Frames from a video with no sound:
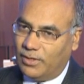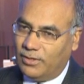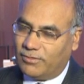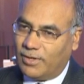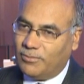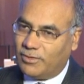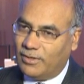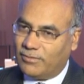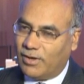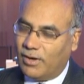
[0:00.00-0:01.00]
in some
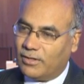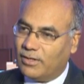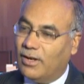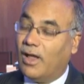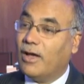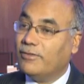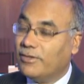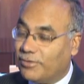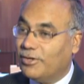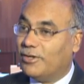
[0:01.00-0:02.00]
sense, are the
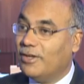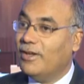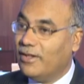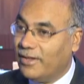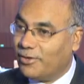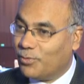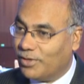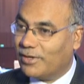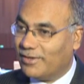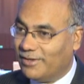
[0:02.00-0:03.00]
largest retail
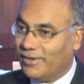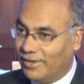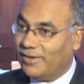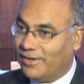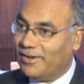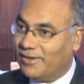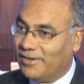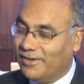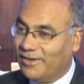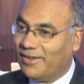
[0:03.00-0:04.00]
network
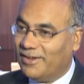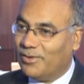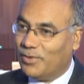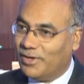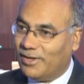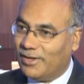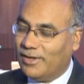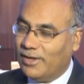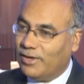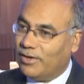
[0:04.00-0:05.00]
in a way,
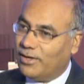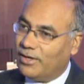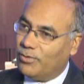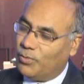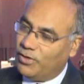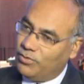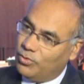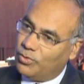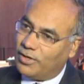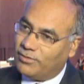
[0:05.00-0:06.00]
when
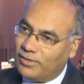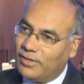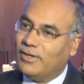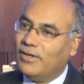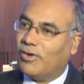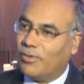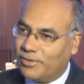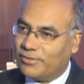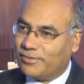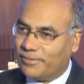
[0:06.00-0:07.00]
you consider
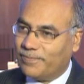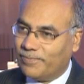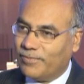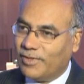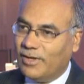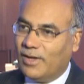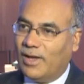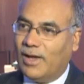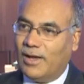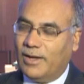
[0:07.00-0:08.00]
e-commerce.
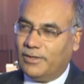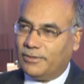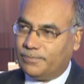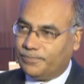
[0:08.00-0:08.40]
And